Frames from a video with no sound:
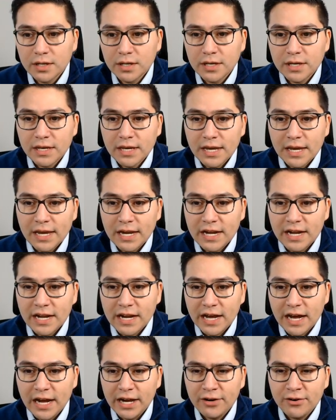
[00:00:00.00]
and
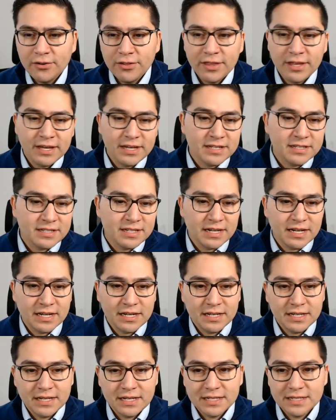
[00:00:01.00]
I don't think it's gonna
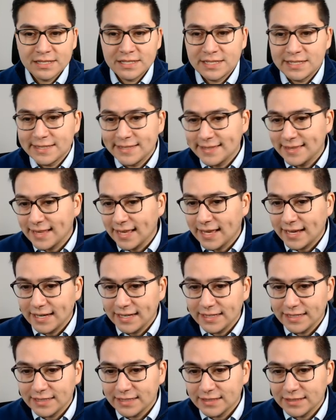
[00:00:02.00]

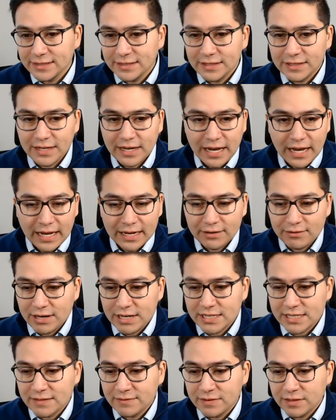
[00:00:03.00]
slide
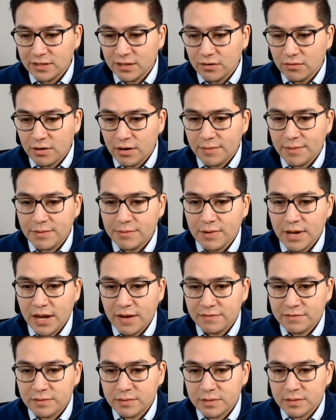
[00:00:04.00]
aggressively lower. I mean, we have
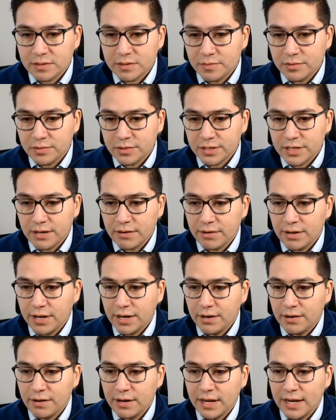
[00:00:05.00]
some support down
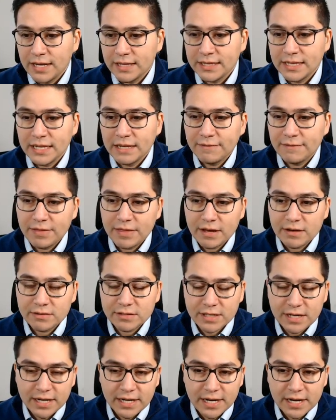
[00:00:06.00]
here at
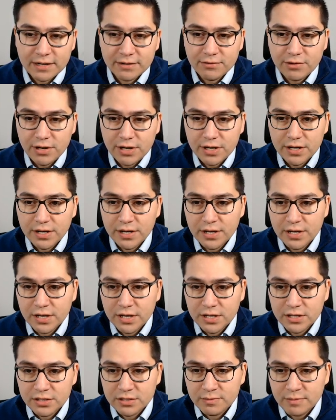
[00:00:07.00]
11,800,
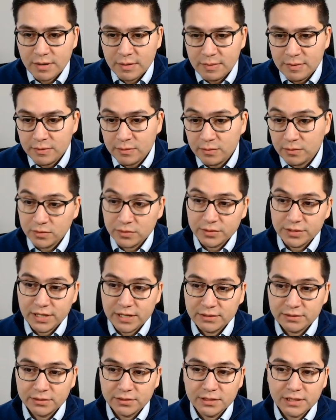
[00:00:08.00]
so maybe we'll go down
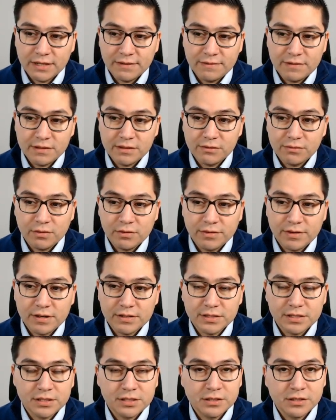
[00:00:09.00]
to
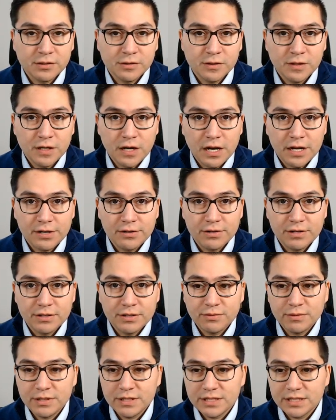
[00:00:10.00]

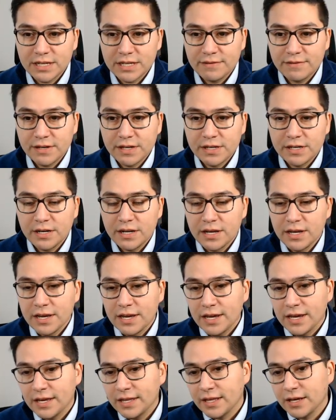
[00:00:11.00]
12,127
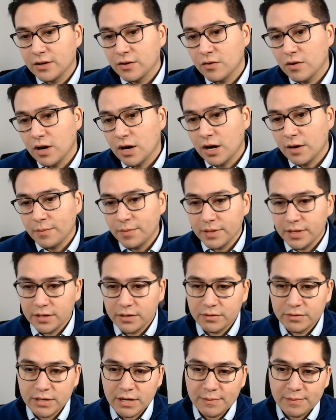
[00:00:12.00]
and then go up and then go
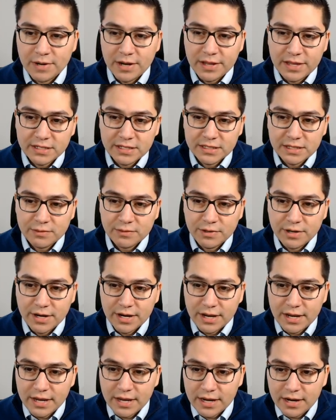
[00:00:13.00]
down. But I think somewhere
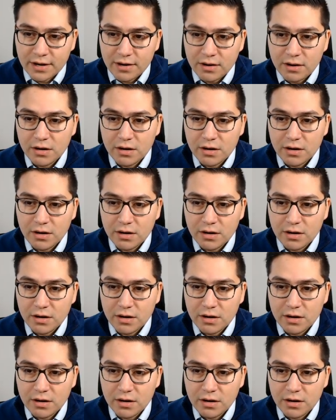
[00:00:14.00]
here